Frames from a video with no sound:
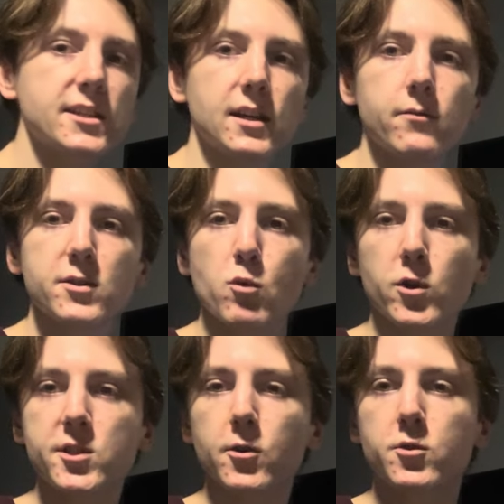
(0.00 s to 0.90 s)
Give is more
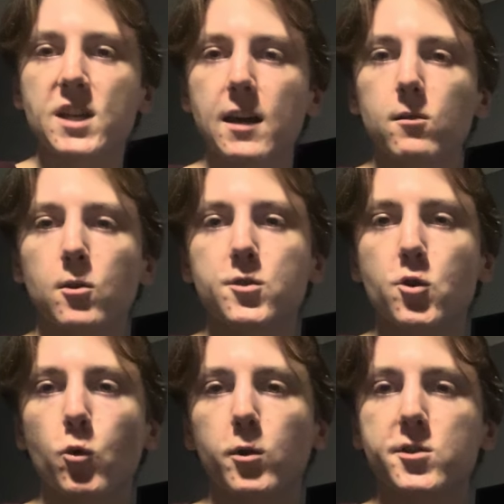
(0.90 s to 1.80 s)
so tailored
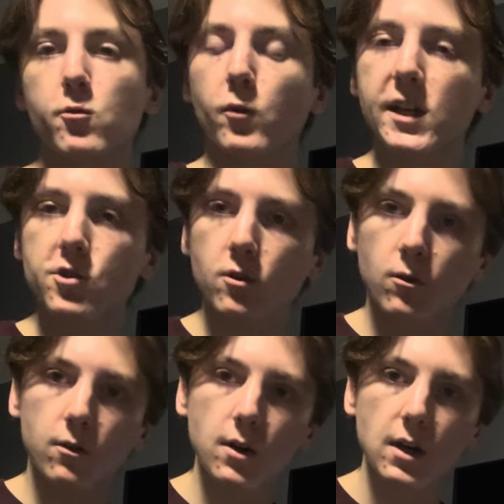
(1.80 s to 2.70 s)
towards
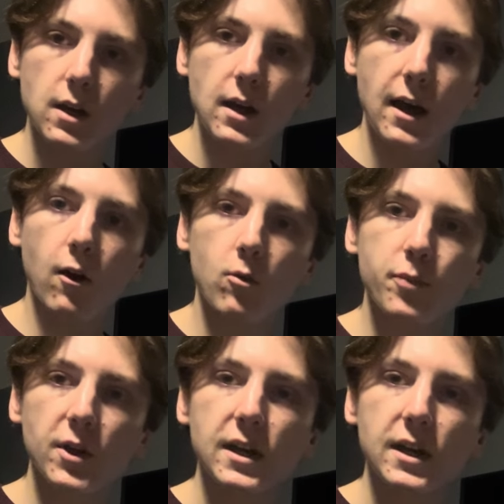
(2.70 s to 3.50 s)
regional help.